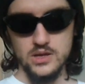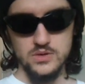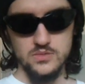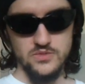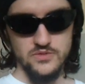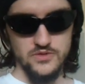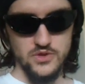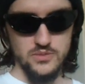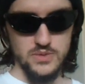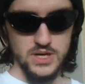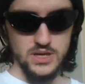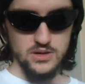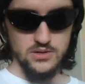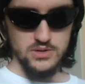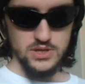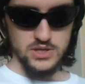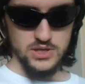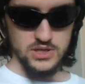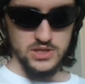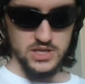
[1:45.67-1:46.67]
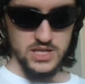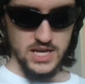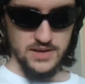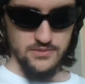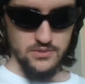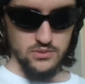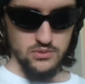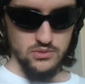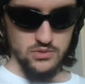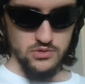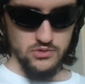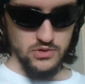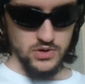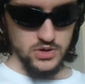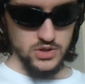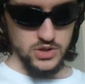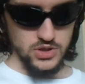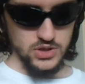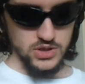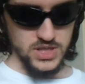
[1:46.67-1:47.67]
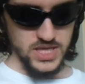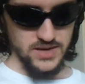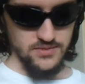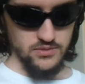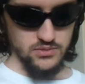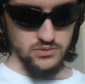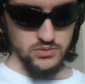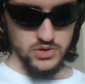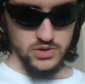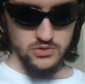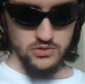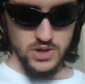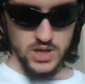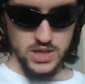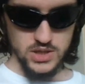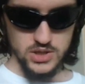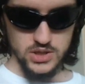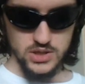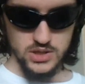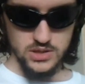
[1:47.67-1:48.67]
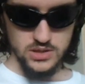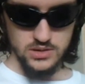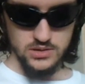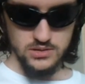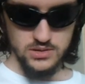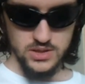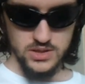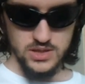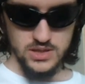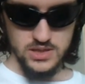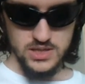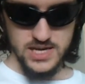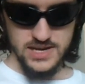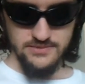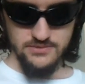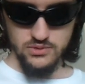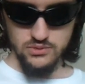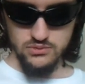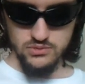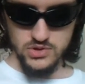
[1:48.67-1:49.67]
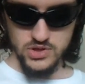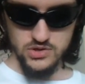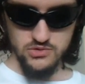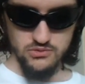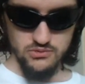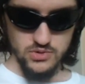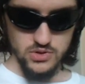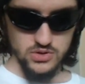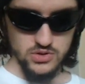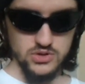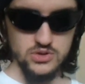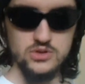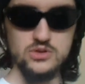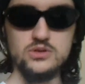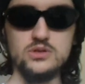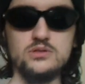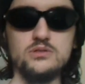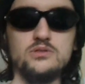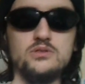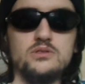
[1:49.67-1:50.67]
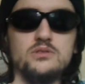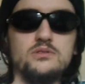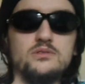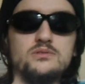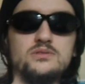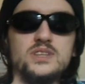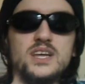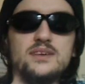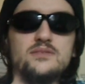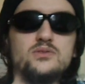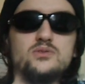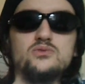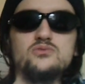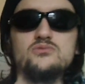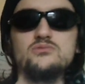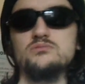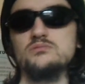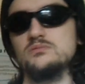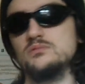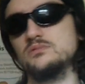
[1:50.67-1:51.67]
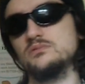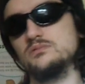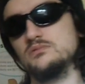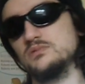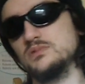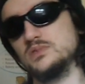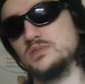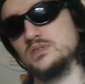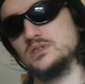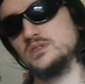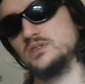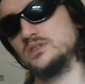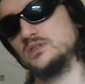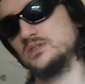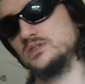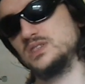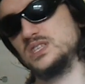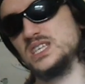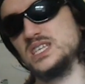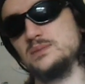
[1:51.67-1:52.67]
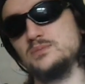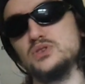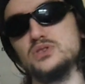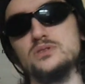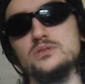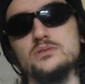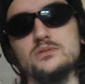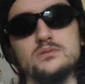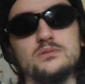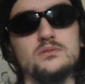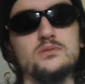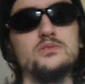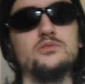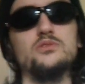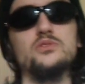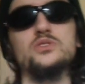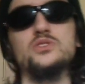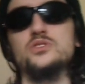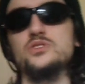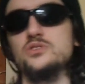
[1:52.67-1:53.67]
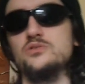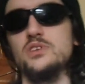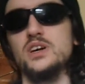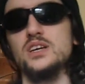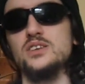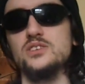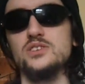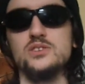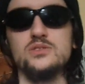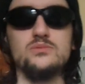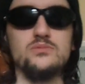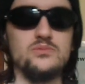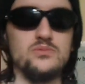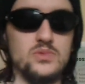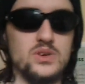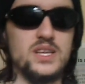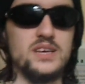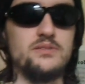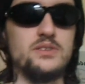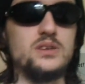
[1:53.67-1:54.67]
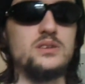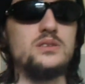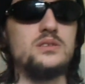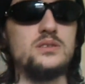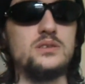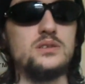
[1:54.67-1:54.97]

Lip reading: Some of you may know this as Devil Crush, Devil's Crash, Devil's Crush, Devil, Demon, Crush, Crash, whatever.